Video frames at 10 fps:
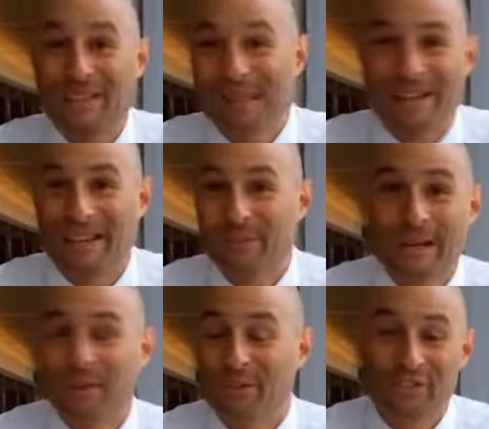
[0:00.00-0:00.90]
about like what
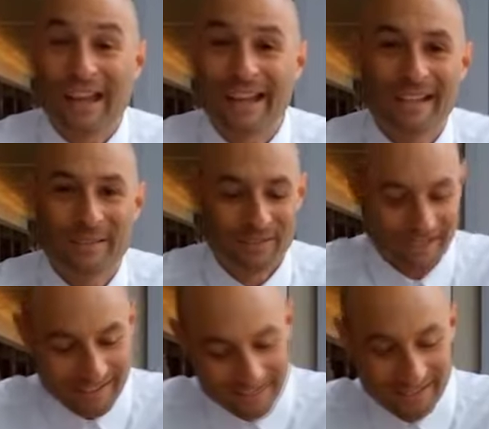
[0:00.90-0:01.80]
I was saying. It was
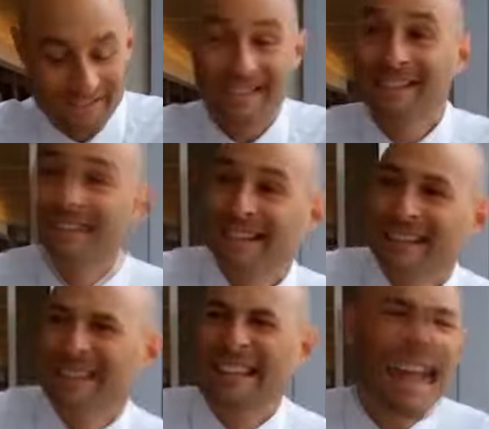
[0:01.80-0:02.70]
like, you know, just like,
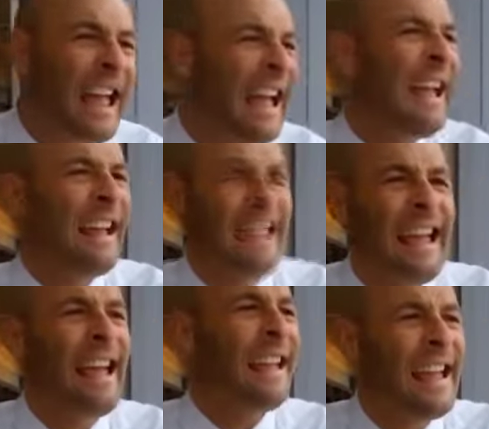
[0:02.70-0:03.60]
yeah,
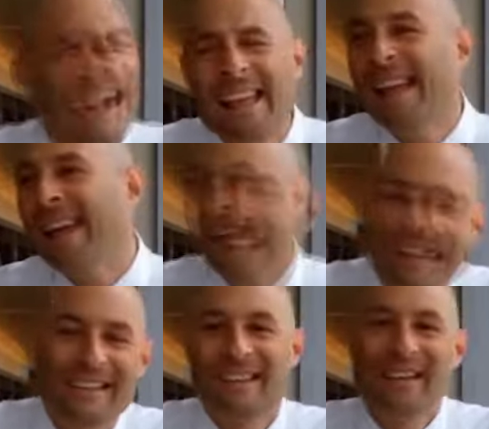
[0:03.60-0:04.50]
yeah,
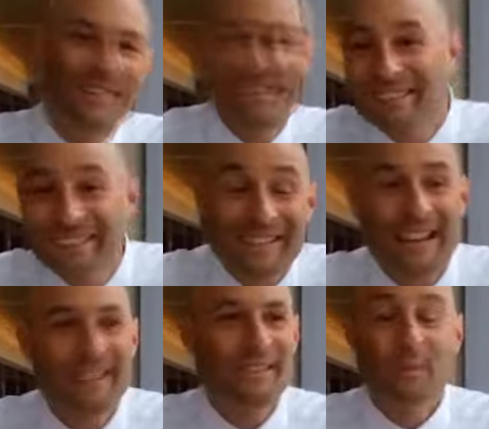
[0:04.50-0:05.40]
yeah, you know,
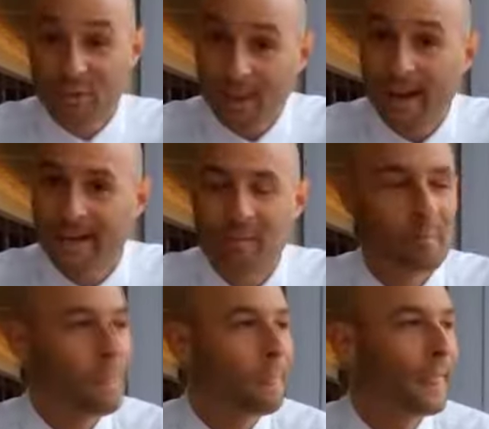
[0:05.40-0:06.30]
okay, it was great.
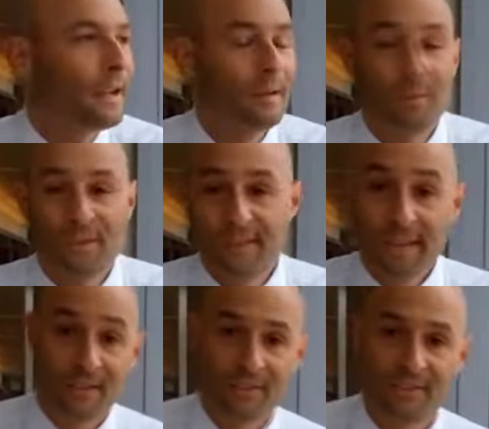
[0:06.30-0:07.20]

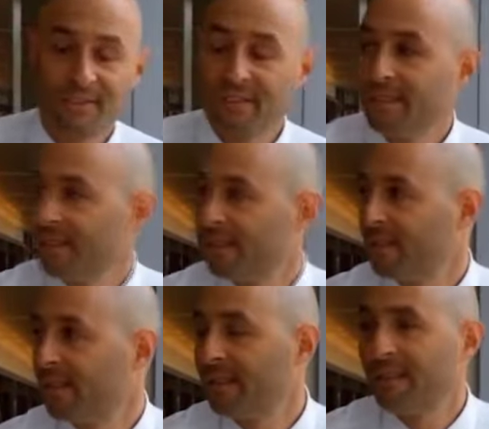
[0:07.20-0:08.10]
This
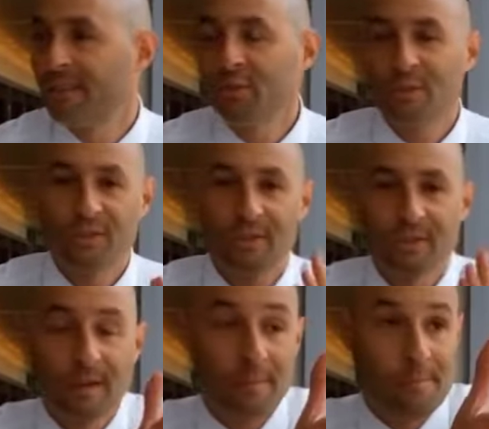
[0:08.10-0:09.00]
was
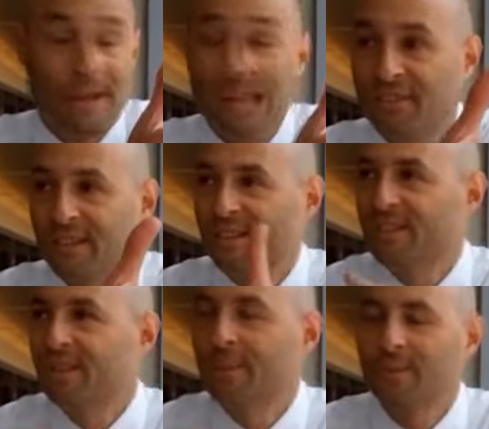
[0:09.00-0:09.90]
a message.
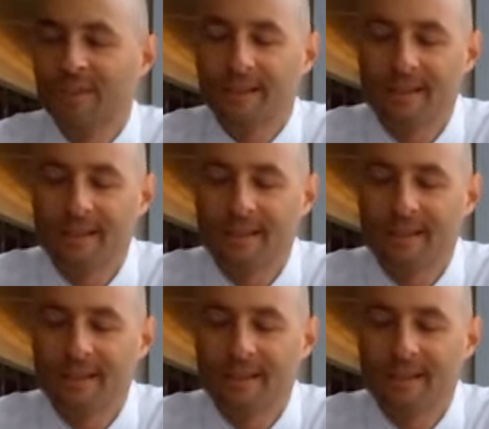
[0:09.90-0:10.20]
It was a...